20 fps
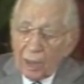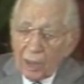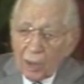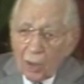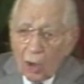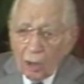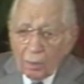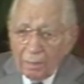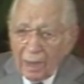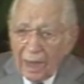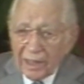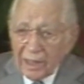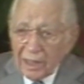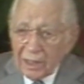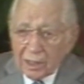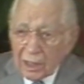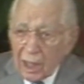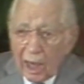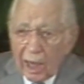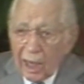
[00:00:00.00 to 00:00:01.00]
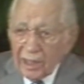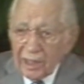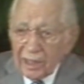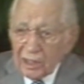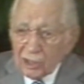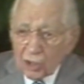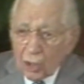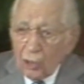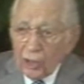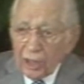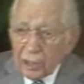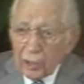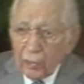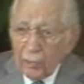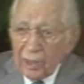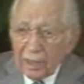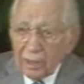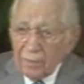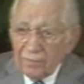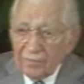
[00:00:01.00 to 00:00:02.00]
But Almighty God is going
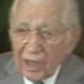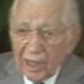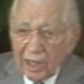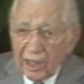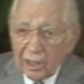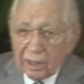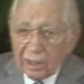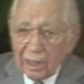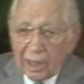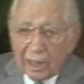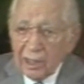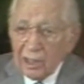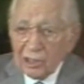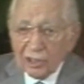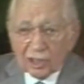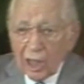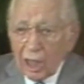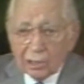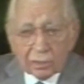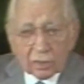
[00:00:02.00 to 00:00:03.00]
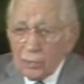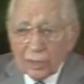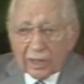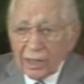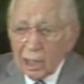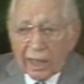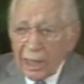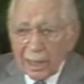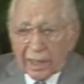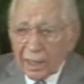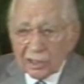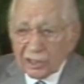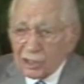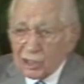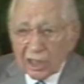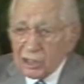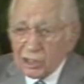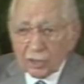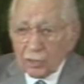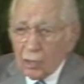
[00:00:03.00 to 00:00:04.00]
to intervene and is not going to let
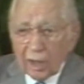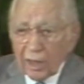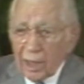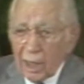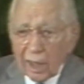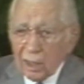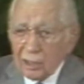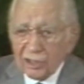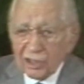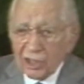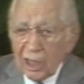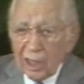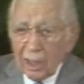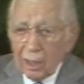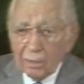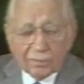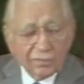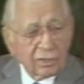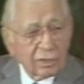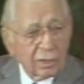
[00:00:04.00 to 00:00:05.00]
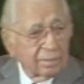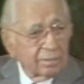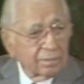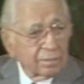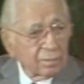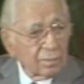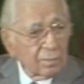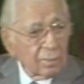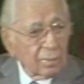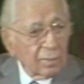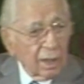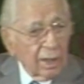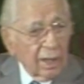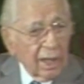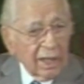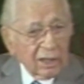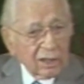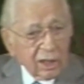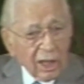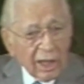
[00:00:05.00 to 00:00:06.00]
us destroy ourselves.
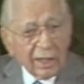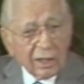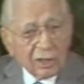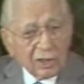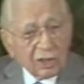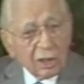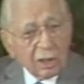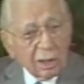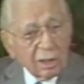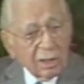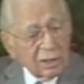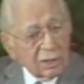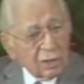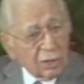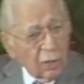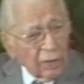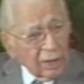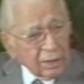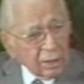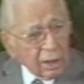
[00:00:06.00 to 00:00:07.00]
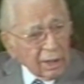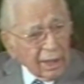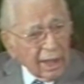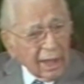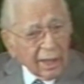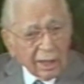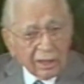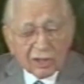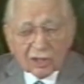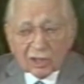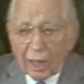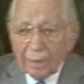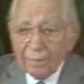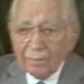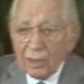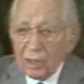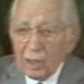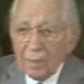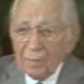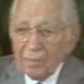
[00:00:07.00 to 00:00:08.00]
He's going to let us
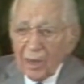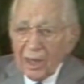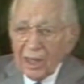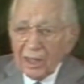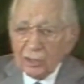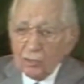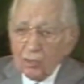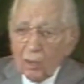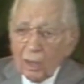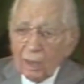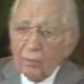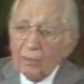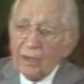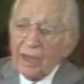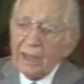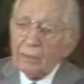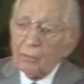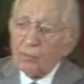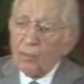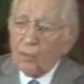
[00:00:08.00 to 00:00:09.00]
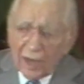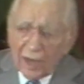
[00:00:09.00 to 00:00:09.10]
come to the place where we